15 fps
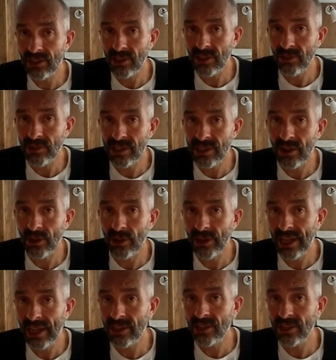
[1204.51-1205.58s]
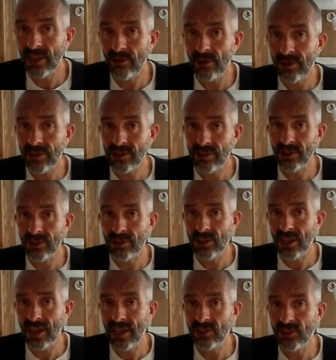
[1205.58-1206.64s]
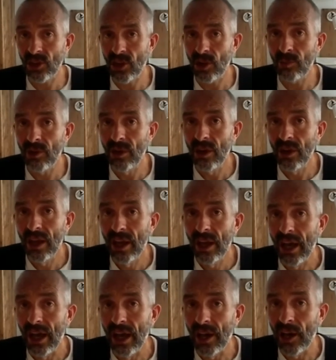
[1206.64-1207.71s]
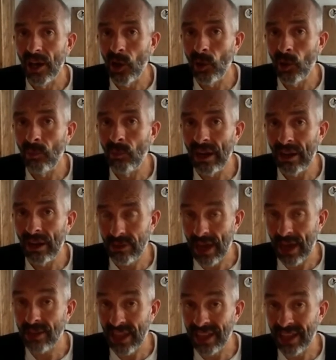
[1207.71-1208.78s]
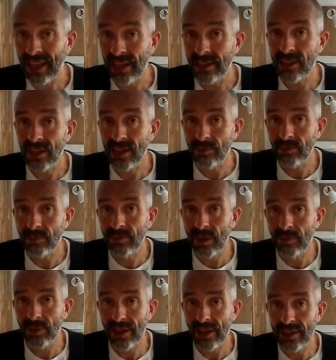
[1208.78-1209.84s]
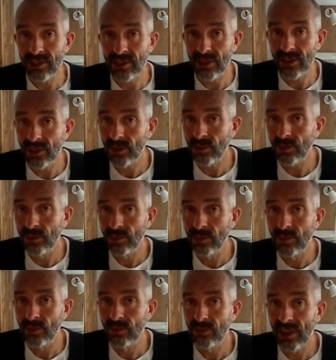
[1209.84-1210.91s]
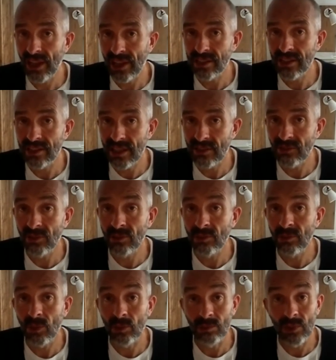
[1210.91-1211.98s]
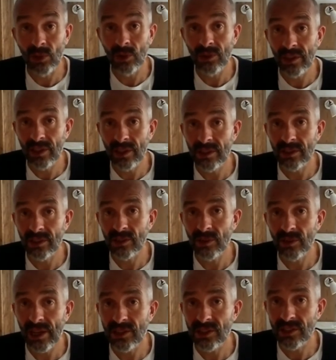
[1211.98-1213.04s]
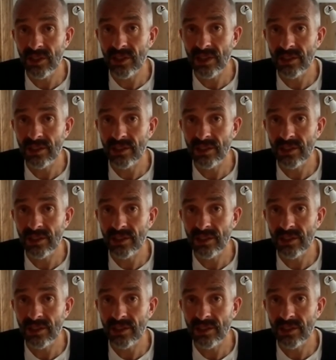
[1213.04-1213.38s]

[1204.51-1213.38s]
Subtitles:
There is that old adage that you're only as good as your last job. And I think that actually applies to freelancers even more than it does to agencies.